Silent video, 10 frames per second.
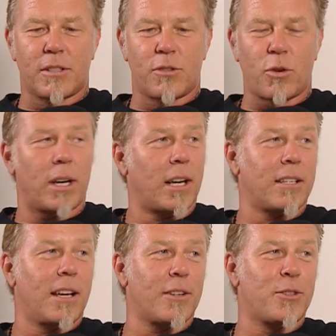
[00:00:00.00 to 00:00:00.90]
trying not to
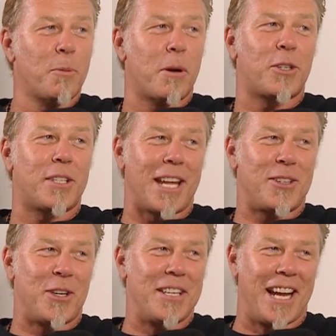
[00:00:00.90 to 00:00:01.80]
cause too much
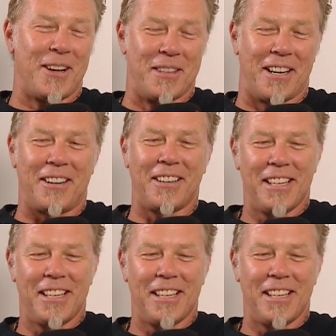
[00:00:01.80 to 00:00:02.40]
attention down there.